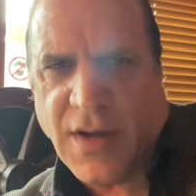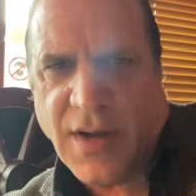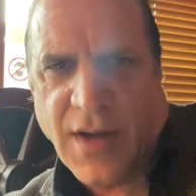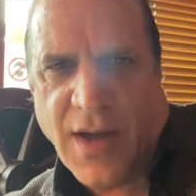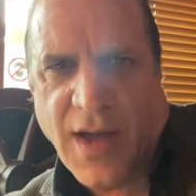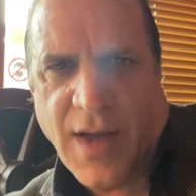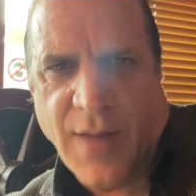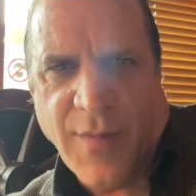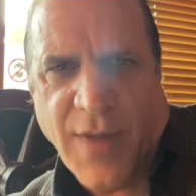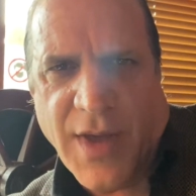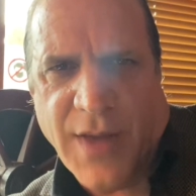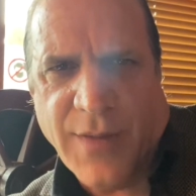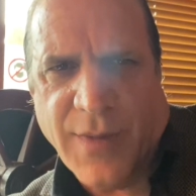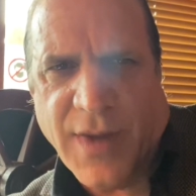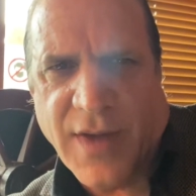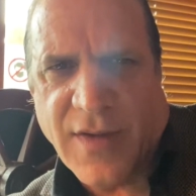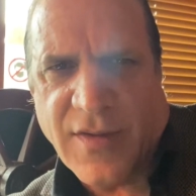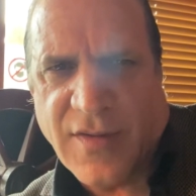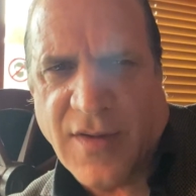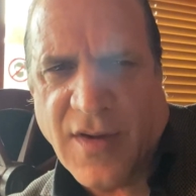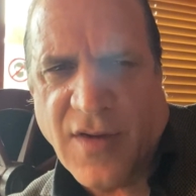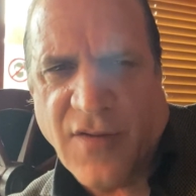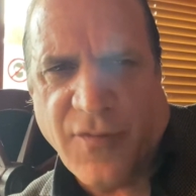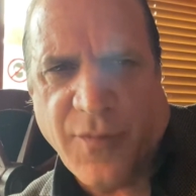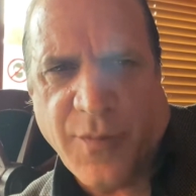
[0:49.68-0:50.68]
I made
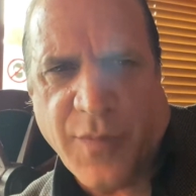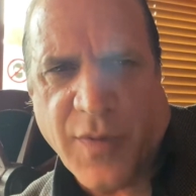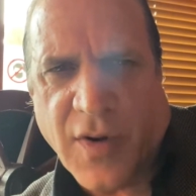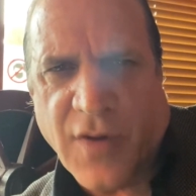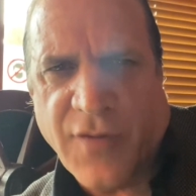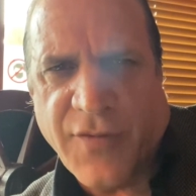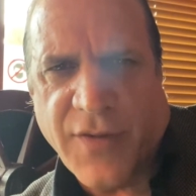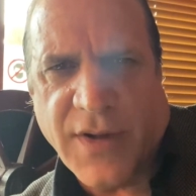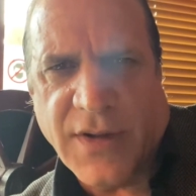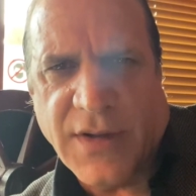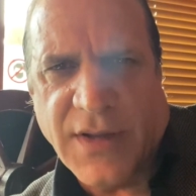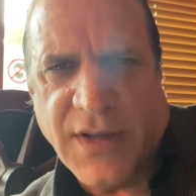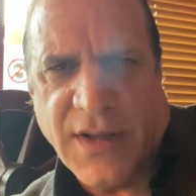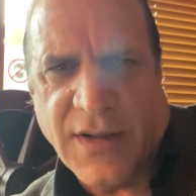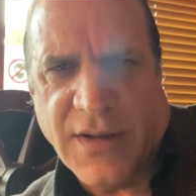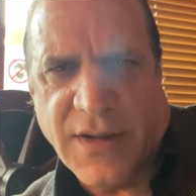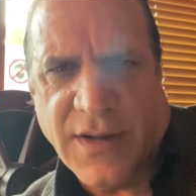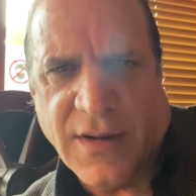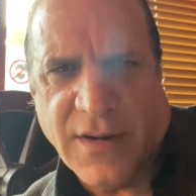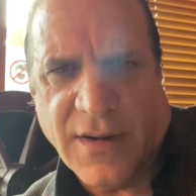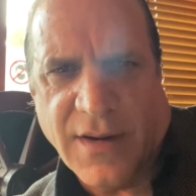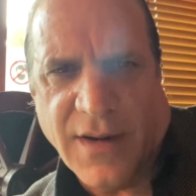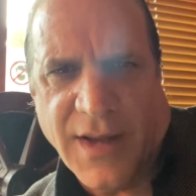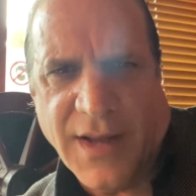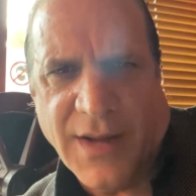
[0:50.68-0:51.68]
myself perfectly
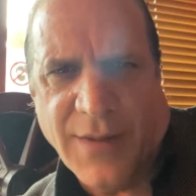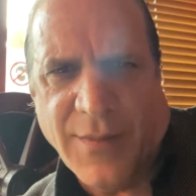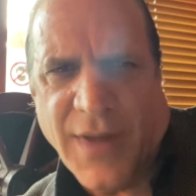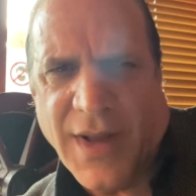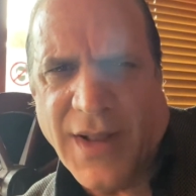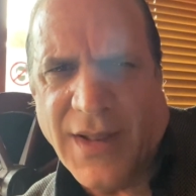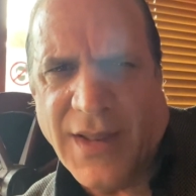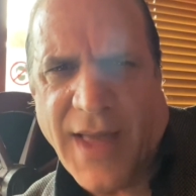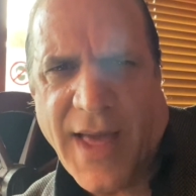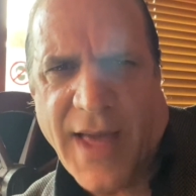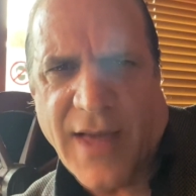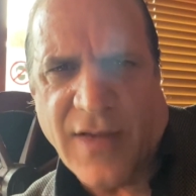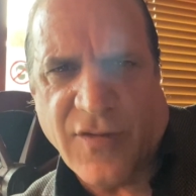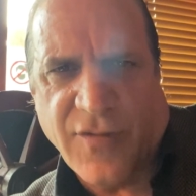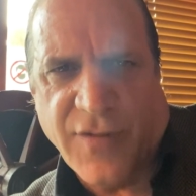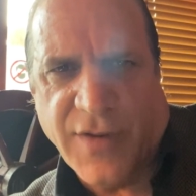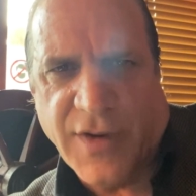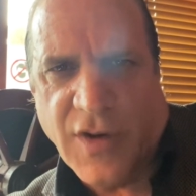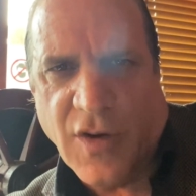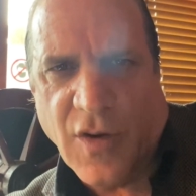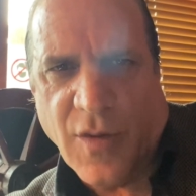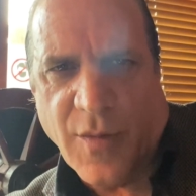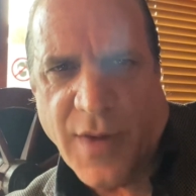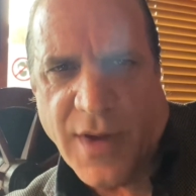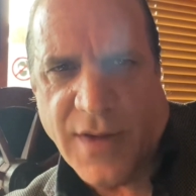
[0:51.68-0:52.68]
clear in my last
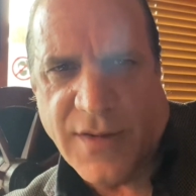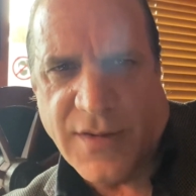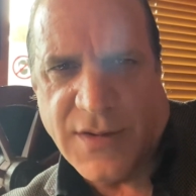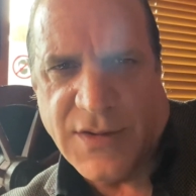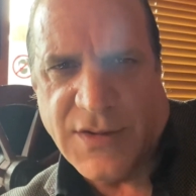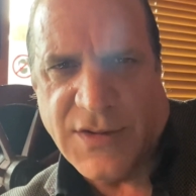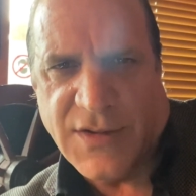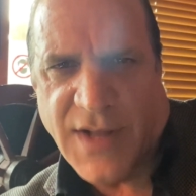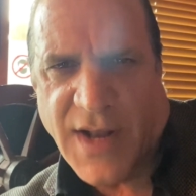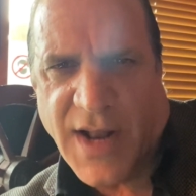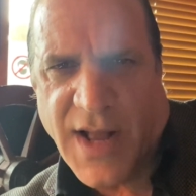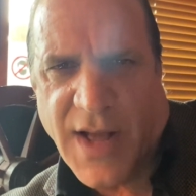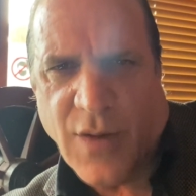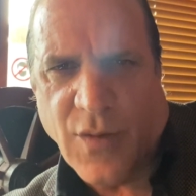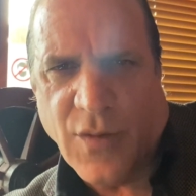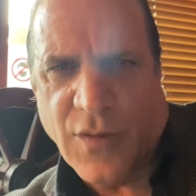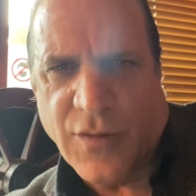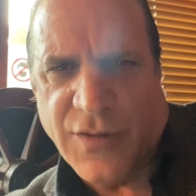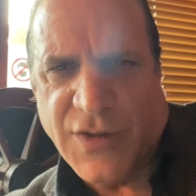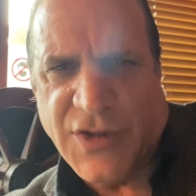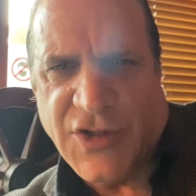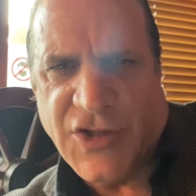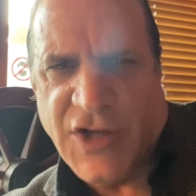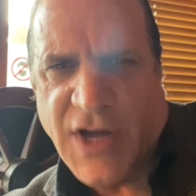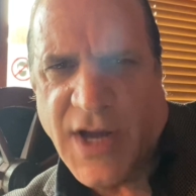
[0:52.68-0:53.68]
video message that I will
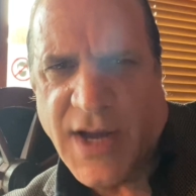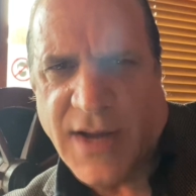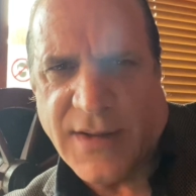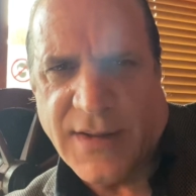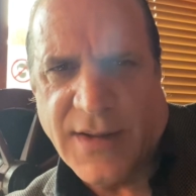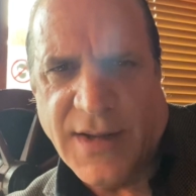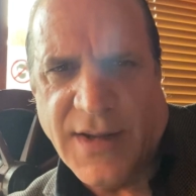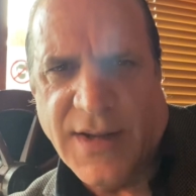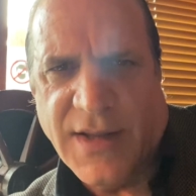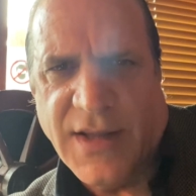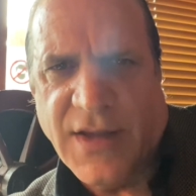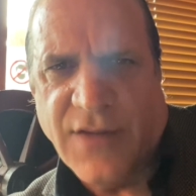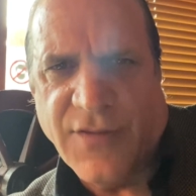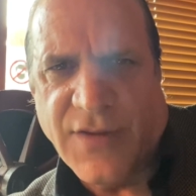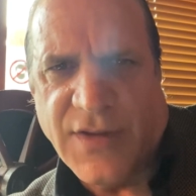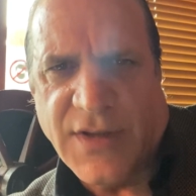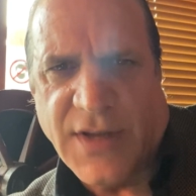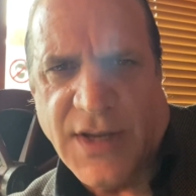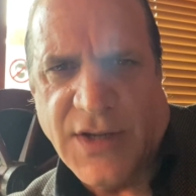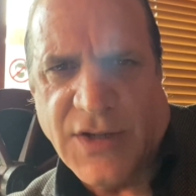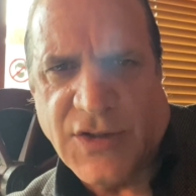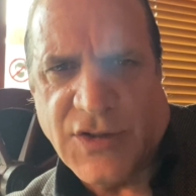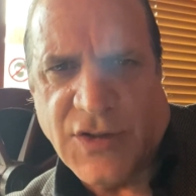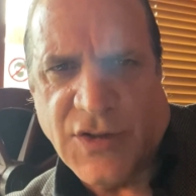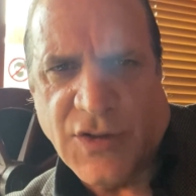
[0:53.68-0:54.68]
reject any
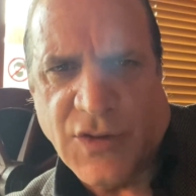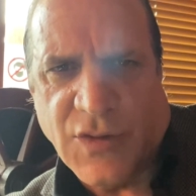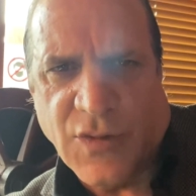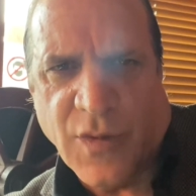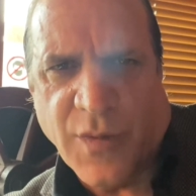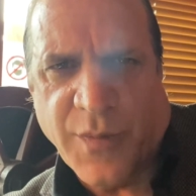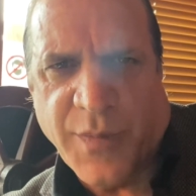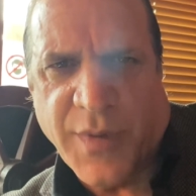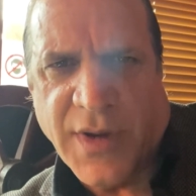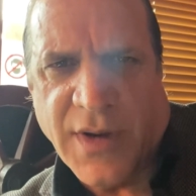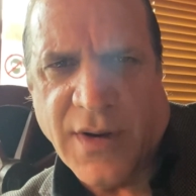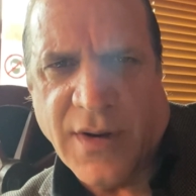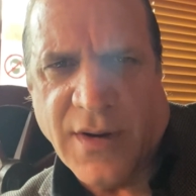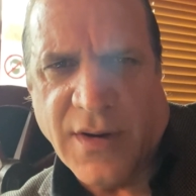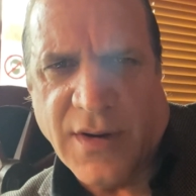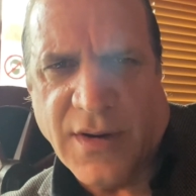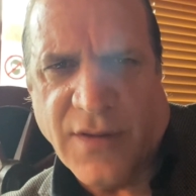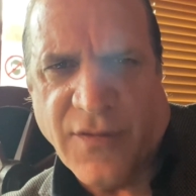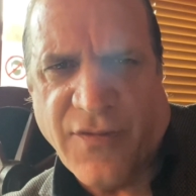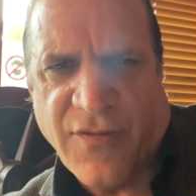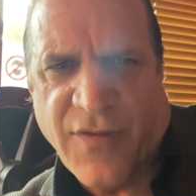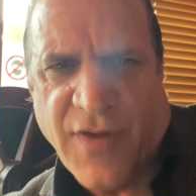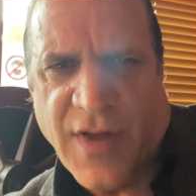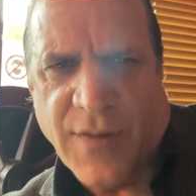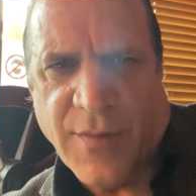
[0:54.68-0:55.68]
invitation to appear and
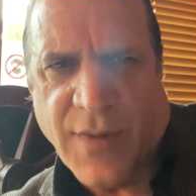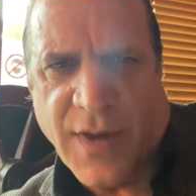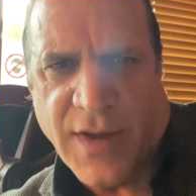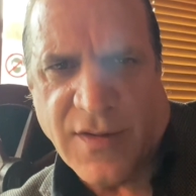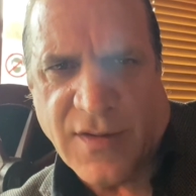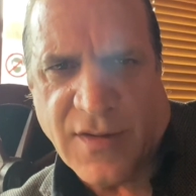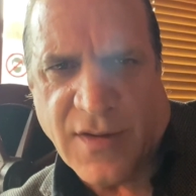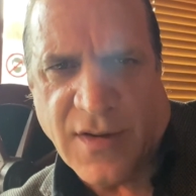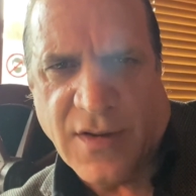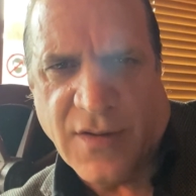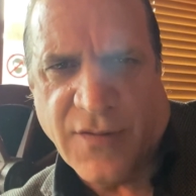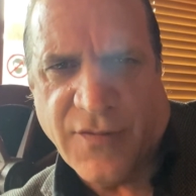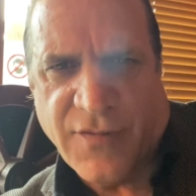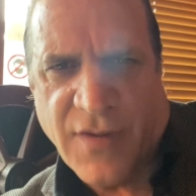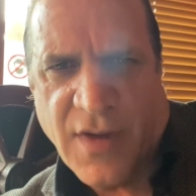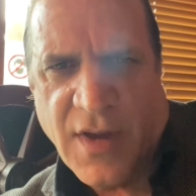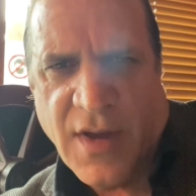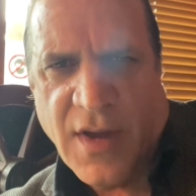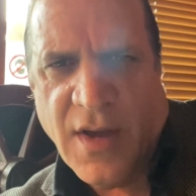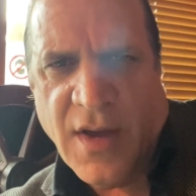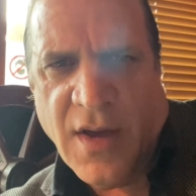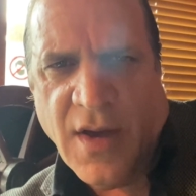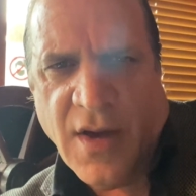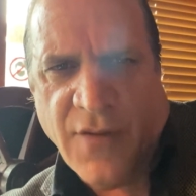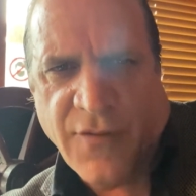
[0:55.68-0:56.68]
defend myself
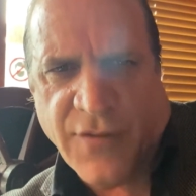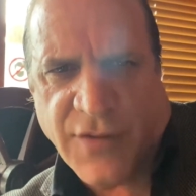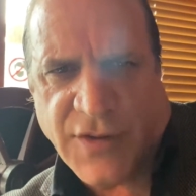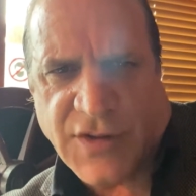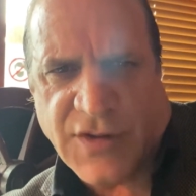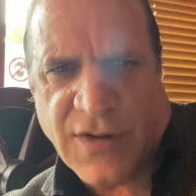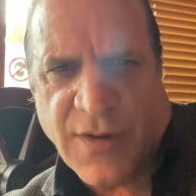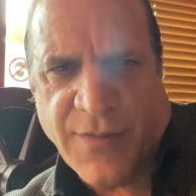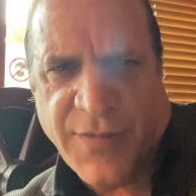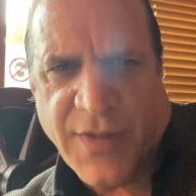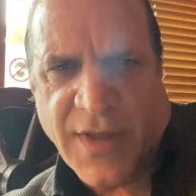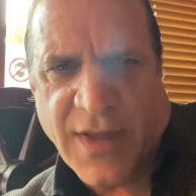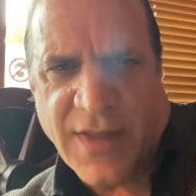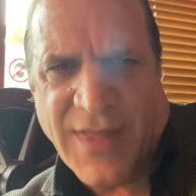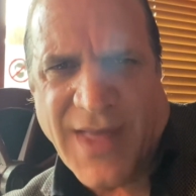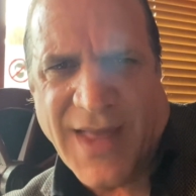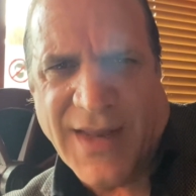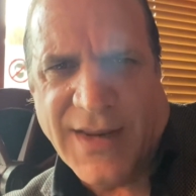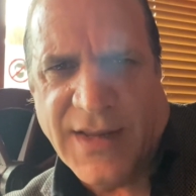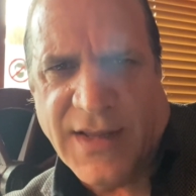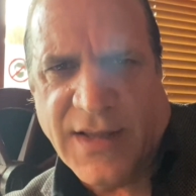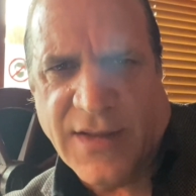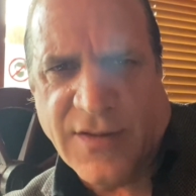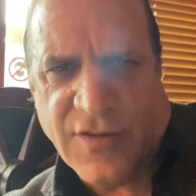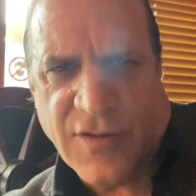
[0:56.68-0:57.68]
for something that
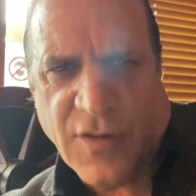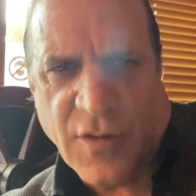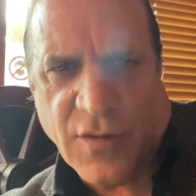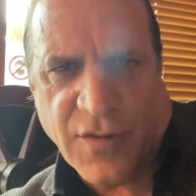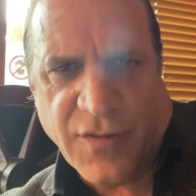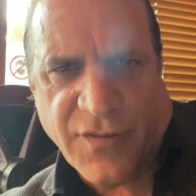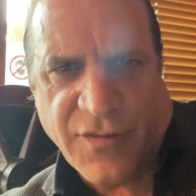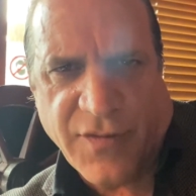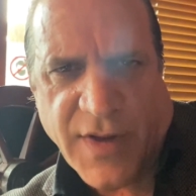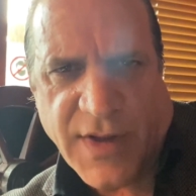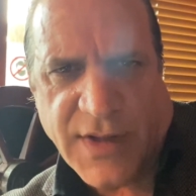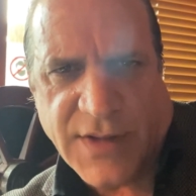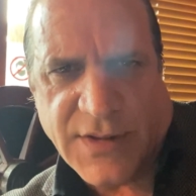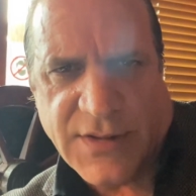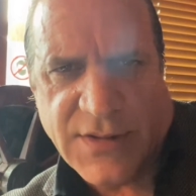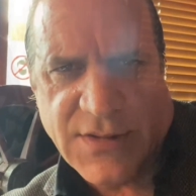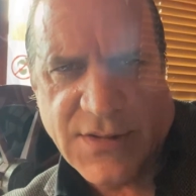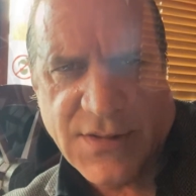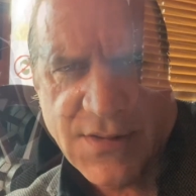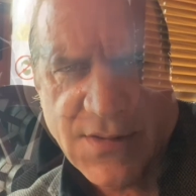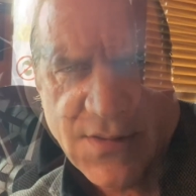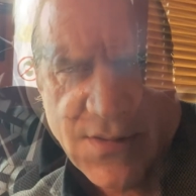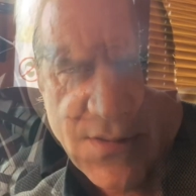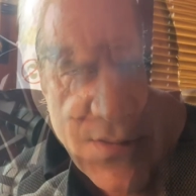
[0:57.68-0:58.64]
needs no defense.